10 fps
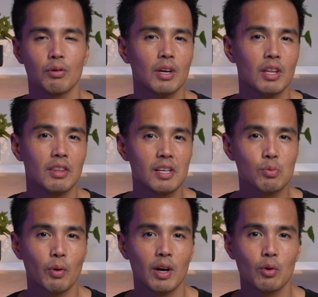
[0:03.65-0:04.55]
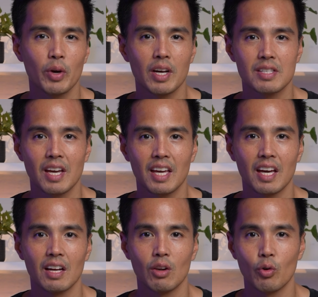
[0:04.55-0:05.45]
In this one, we are
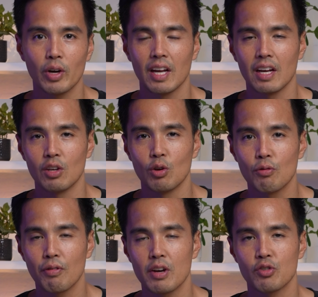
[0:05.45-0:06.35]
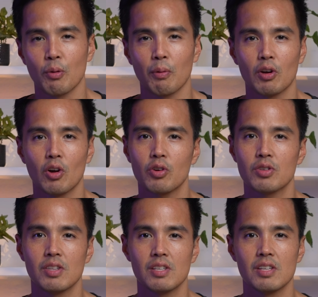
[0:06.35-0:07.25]
taking a look at a new flash from
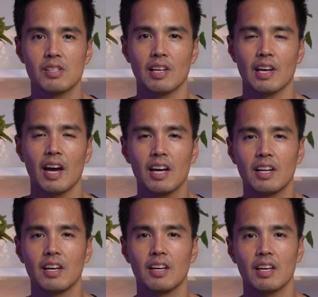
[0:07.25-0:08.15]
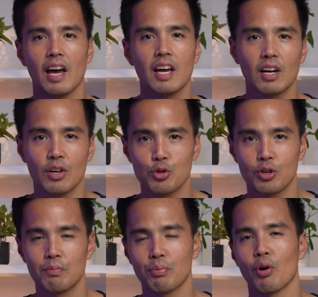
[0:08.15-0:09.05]
Godox. This is the
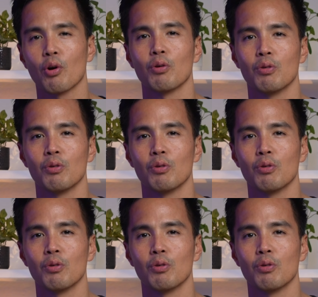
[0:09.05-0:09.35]
AD800 Pro.